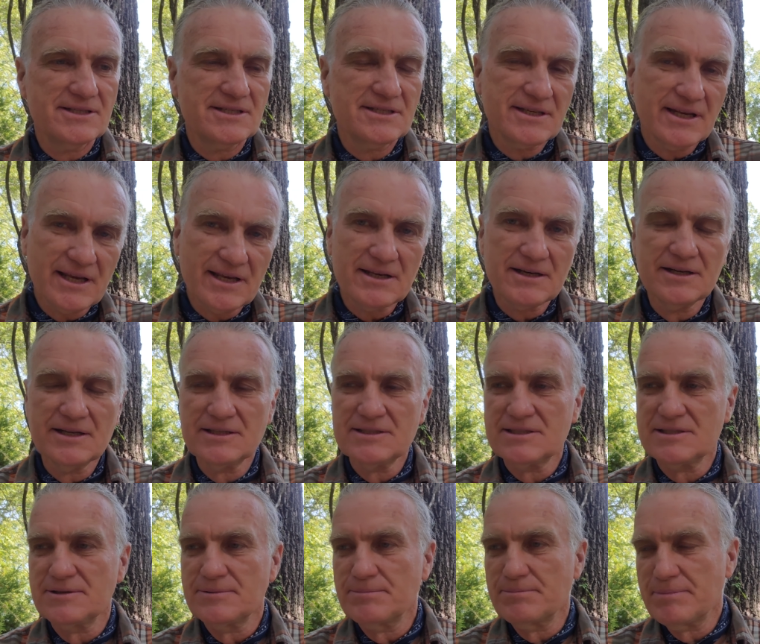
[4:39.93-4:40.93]

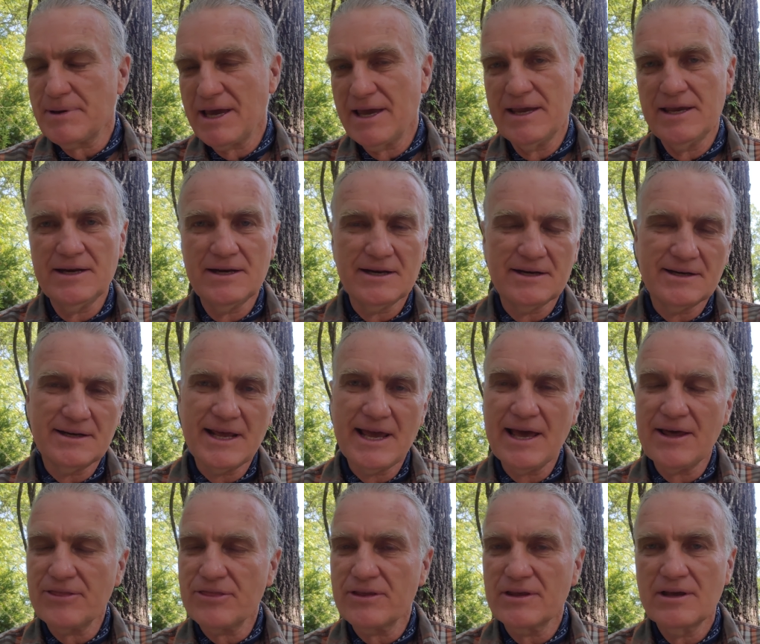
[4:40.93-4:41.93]
sickness and pain and
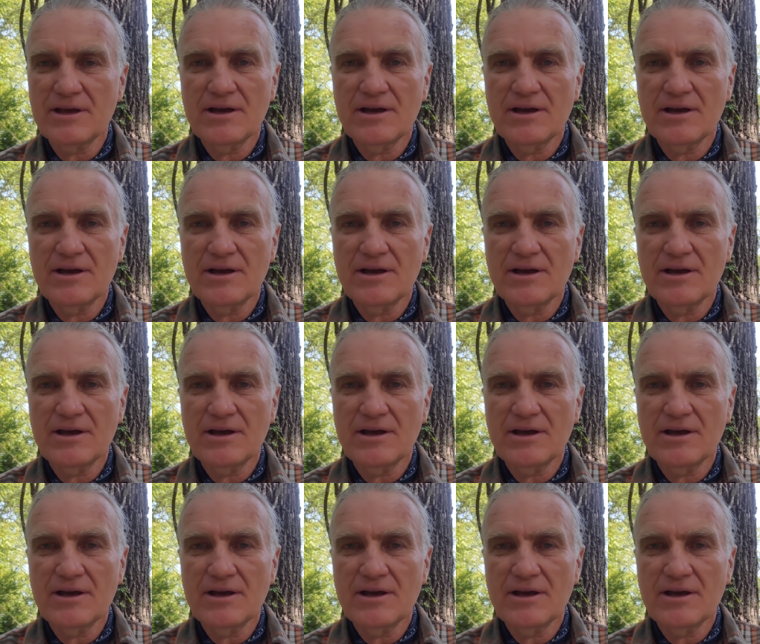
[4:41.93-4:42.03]
death